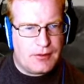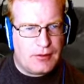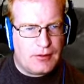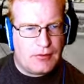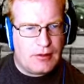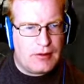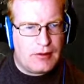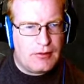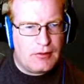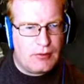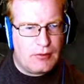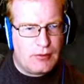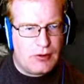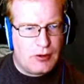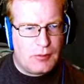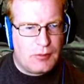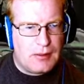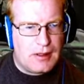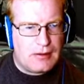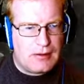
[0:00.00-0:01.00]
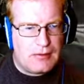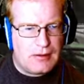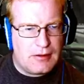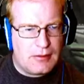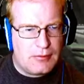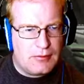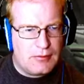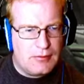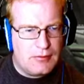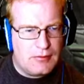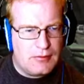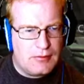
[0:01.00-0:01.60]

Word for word: Okay, you can go back down.